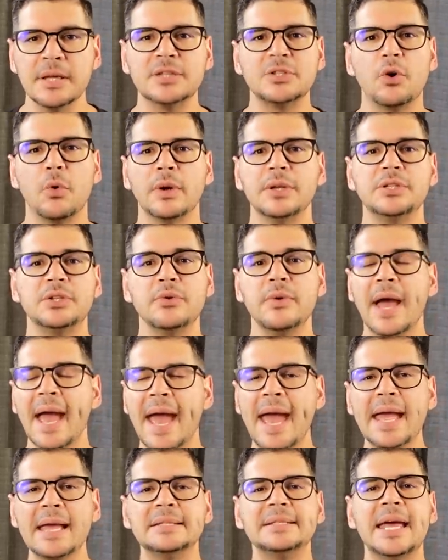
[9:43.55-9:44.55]
it's going to
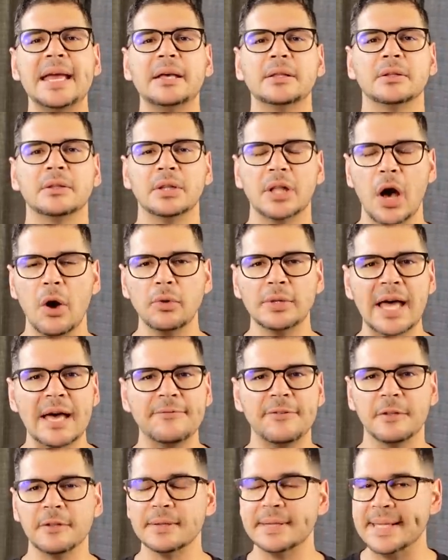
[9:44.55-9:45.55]
A, take low-level,